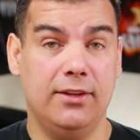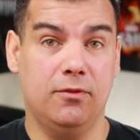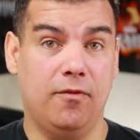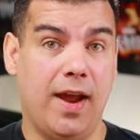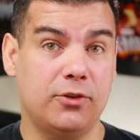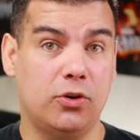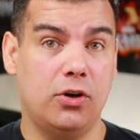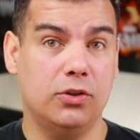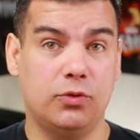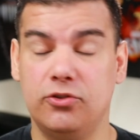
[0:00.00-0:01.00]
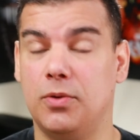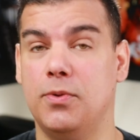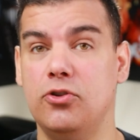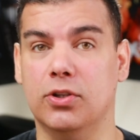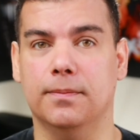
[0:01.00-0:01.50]
vector
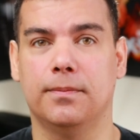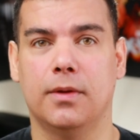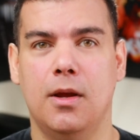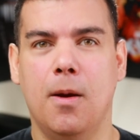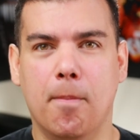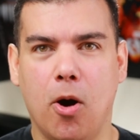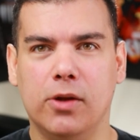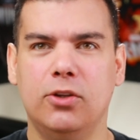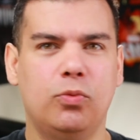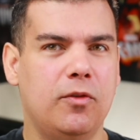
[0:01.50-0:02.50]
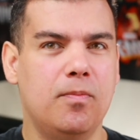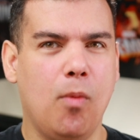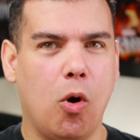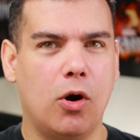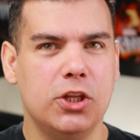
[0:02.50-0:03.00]
distribution. Models with
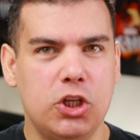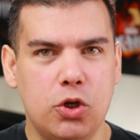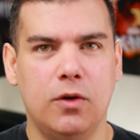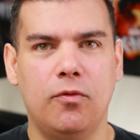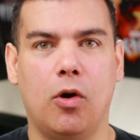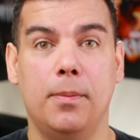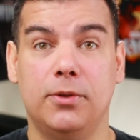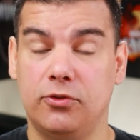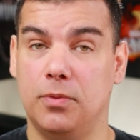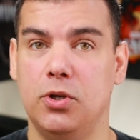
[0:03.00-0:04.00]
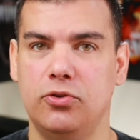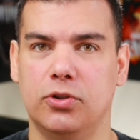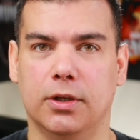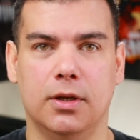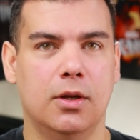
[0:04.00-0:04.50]
more uniform
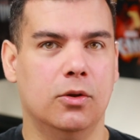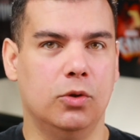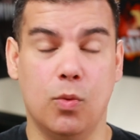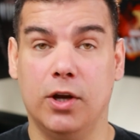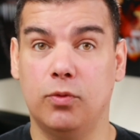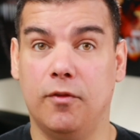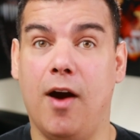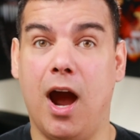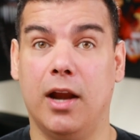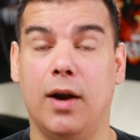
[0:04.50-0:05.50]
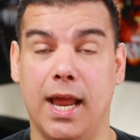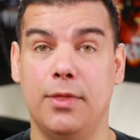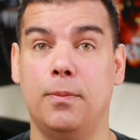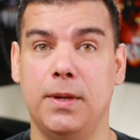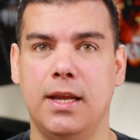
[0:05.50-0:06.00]
distribution, the ones with higher
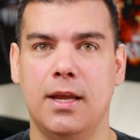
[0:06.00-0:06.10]
entropy,